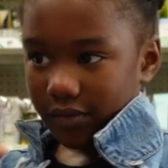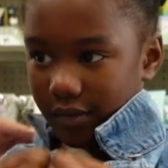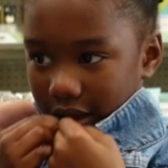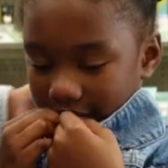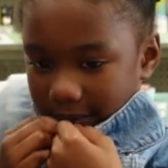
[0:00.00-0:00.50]

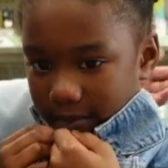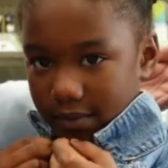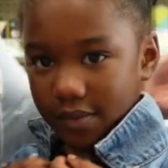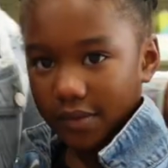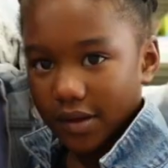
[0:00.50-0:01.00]
I see you
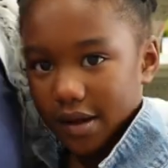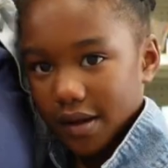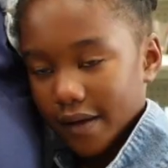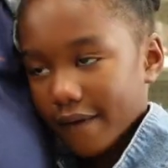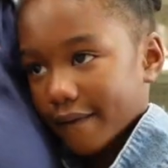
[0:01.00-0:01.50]
got very,
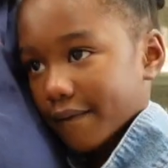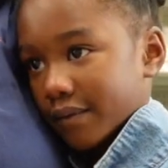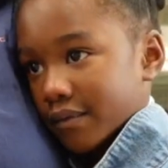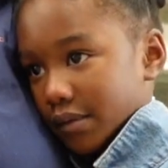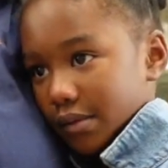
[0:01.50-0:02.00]
very
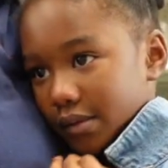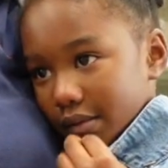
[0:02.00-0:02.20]
soft what?